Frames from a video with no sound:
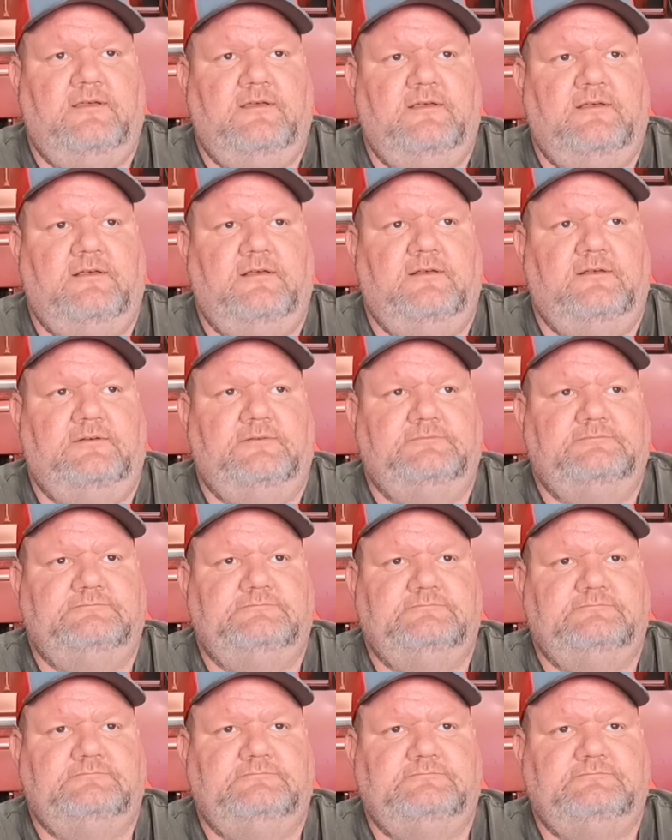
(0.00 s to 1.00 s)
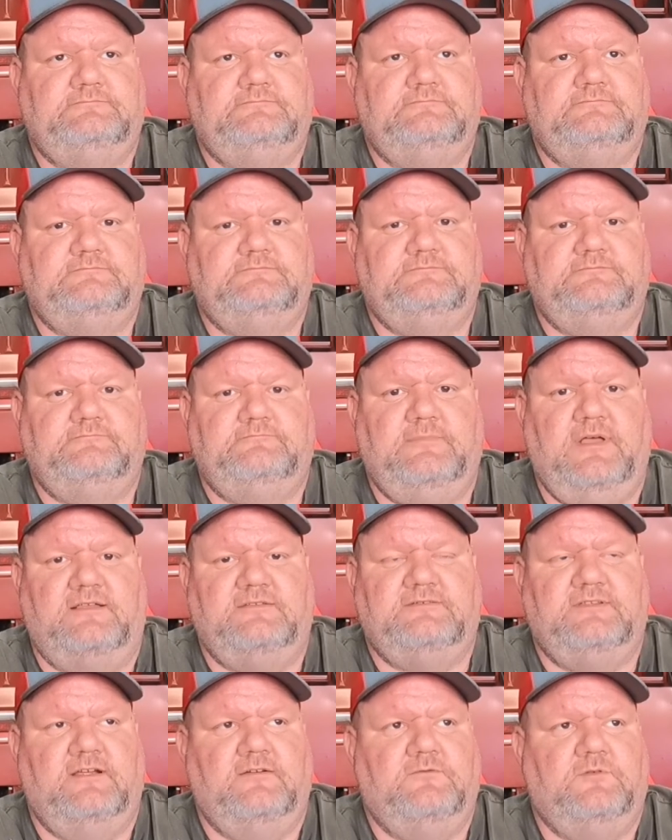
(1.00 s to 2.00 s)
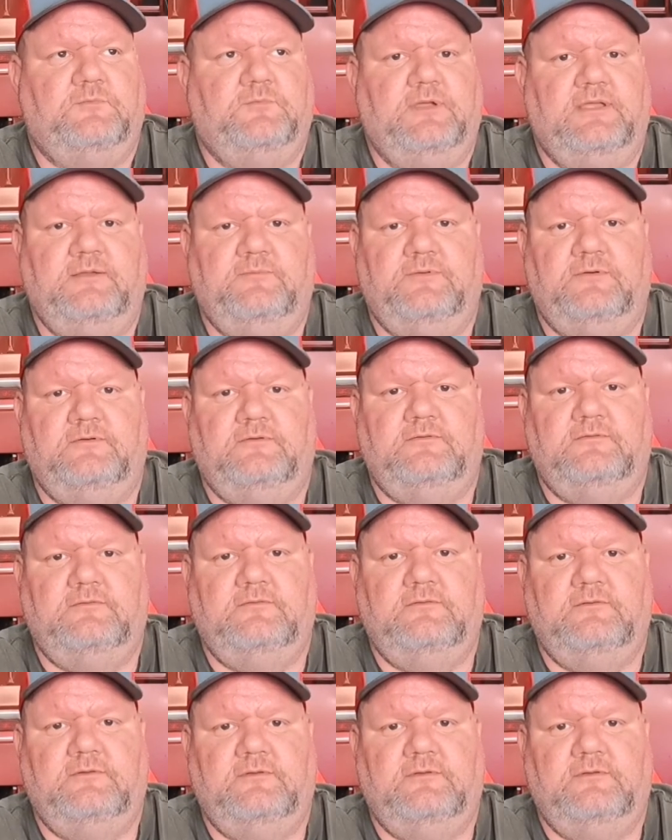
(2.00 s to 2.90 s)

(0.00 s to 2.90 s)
by several people